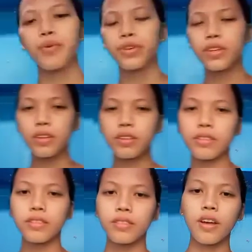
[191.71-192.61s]

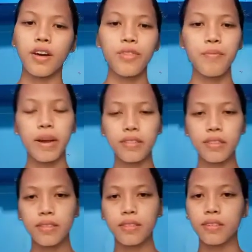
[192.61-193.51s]
Importance of the
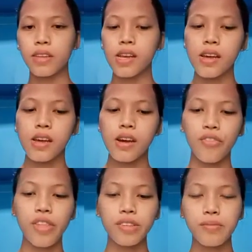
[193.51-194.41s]
muscle,
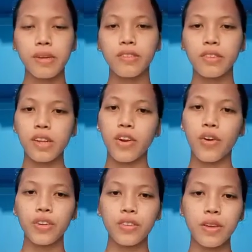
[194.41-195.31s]
of this muscle in
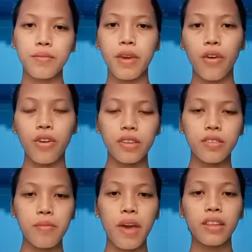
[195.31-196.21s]
our tibia or the
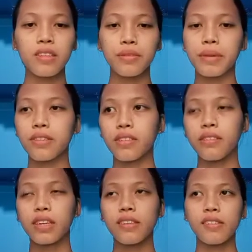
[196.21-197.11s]
tibialis
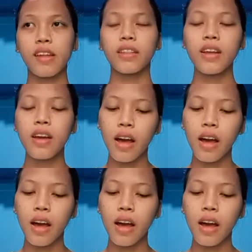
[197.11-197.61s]
muscle, is that